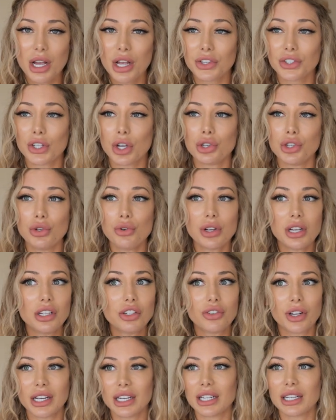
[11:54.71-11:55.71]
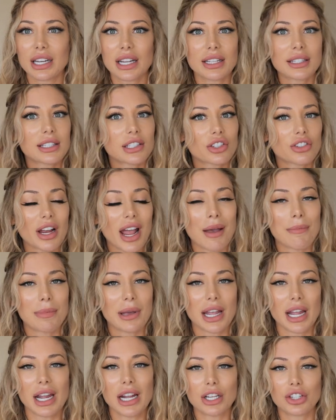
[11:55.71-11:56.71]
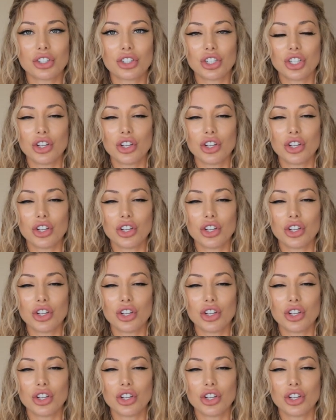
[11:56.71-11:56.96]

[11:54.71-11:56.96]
So you can create an Instagram page